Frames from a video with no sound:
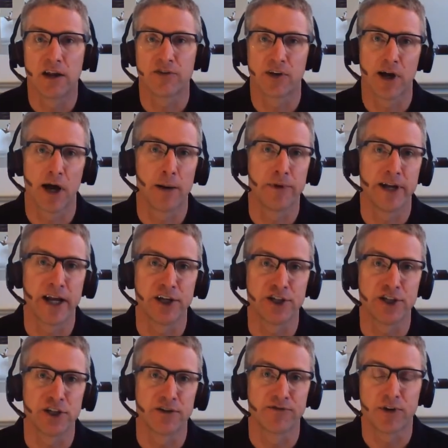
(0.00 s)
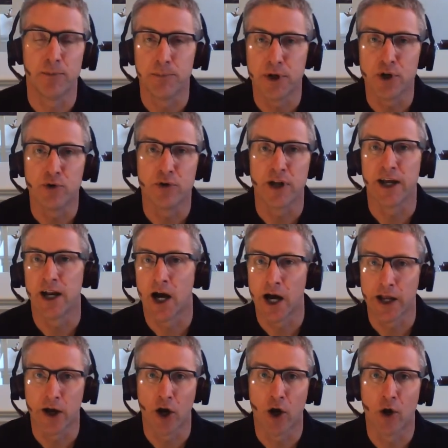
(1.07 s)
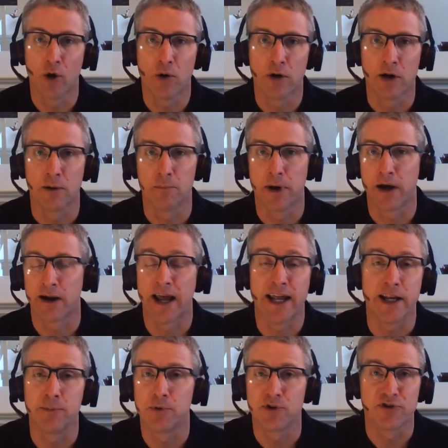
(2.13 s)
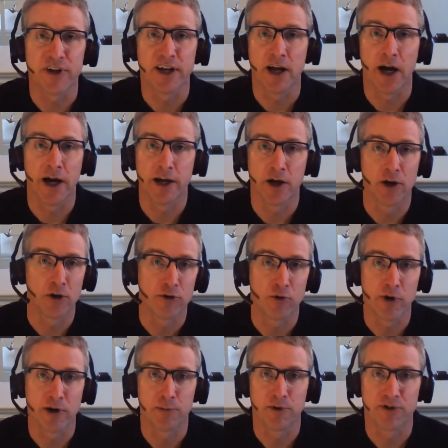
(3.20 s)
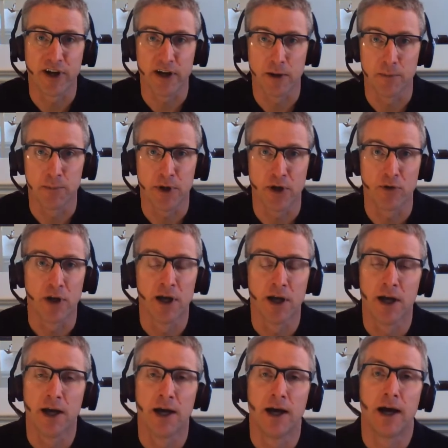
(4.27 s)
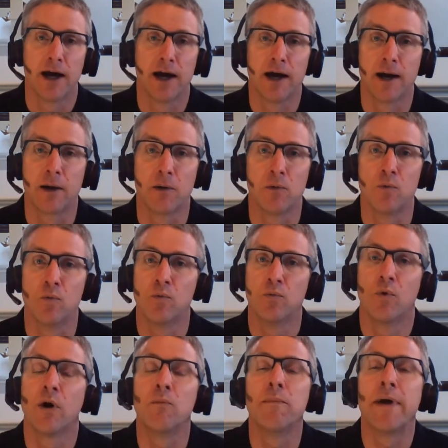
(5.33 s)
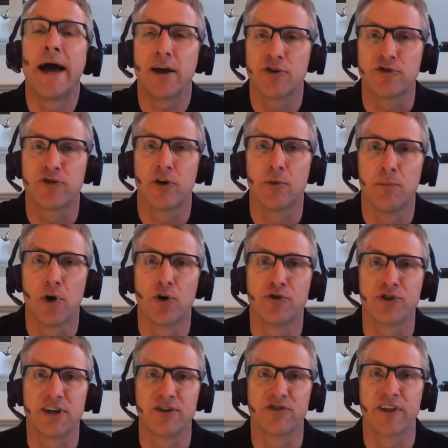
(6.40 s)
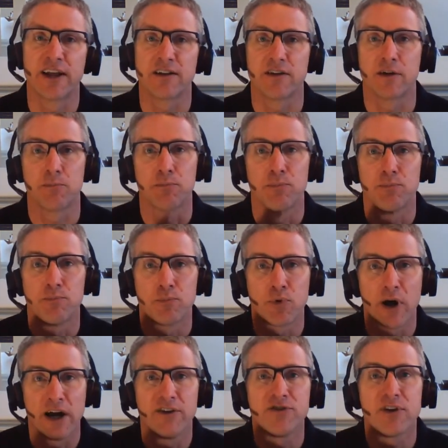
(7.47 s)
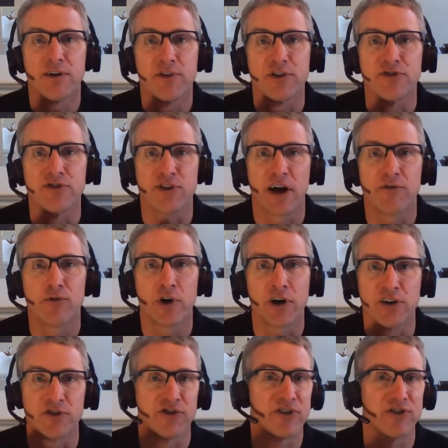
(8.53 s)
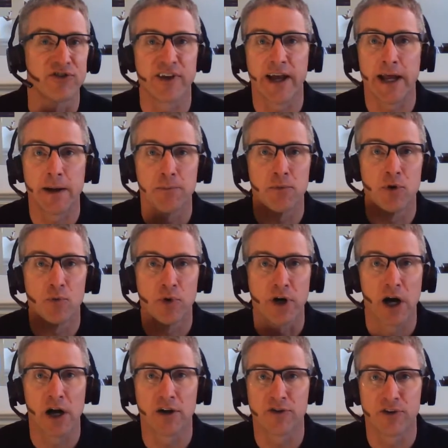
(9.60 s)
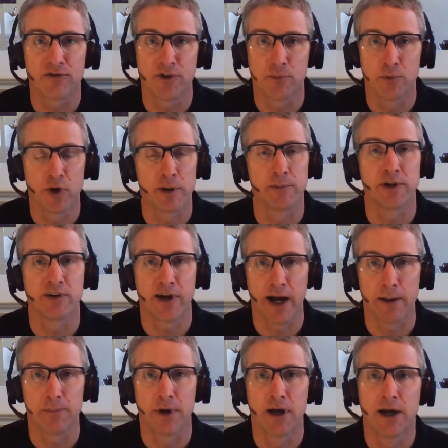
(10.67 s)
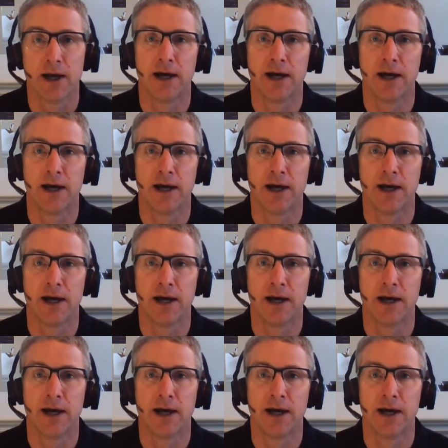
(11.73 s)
It's a combination of compute and I/O, about 80% I/O, 20% compute. What matters, though, most is that the price of the software is the same regardless of deployment type.